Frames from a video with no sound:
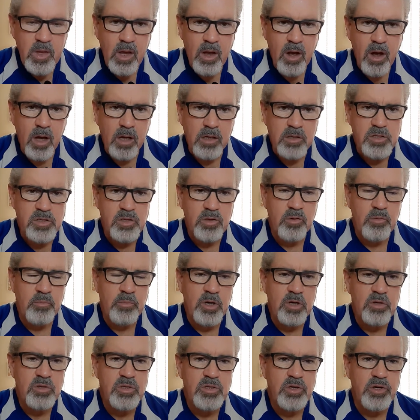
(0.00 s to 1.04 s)
also
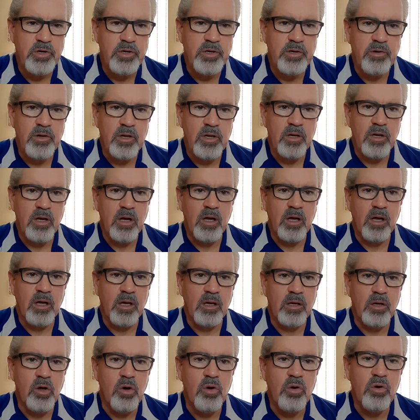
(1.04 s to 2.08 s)
most good
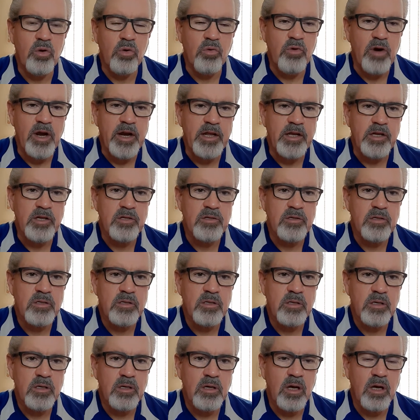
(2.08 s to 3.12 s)
local running
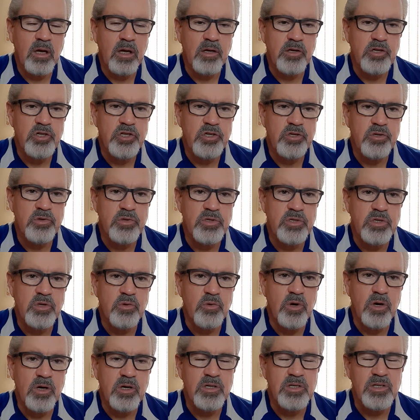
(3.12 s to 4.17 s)
shoe
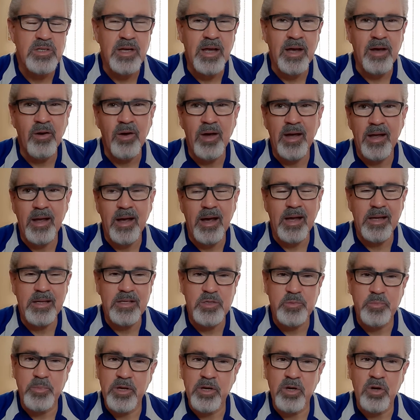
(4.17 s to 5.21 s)
stores. Now,
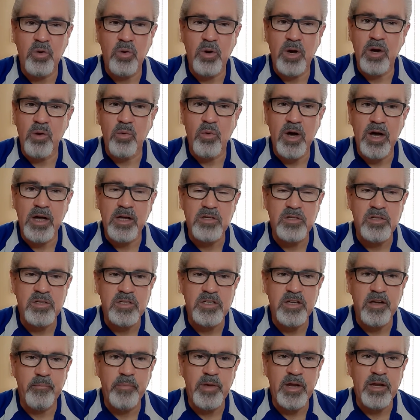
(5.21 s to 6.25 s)
it's been quite a while since
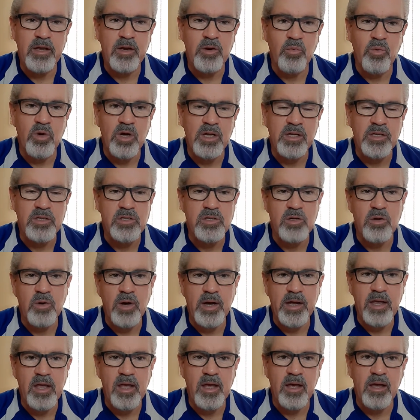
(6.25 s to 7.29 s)
I've been in one, so
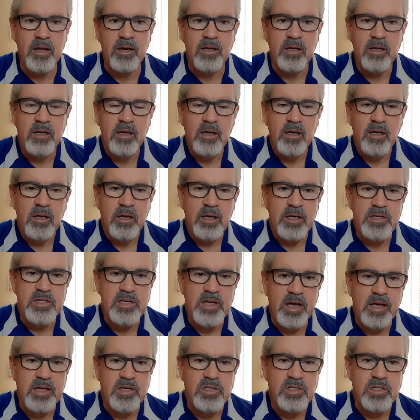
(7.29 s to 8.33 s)
I can't
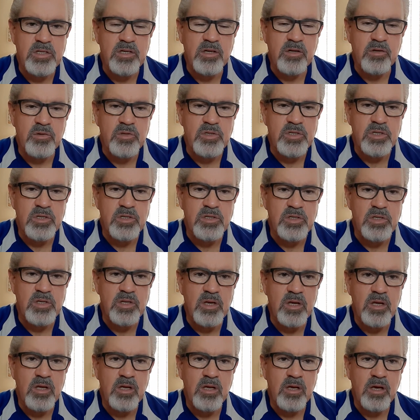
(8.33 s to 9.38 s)
attest, since
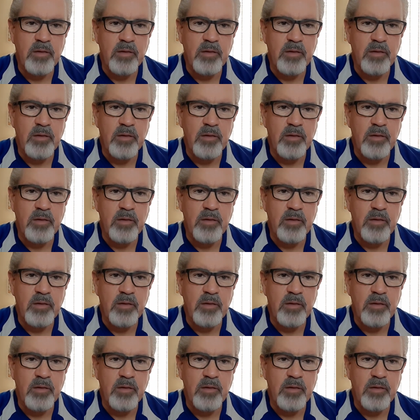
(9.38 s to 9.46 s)
the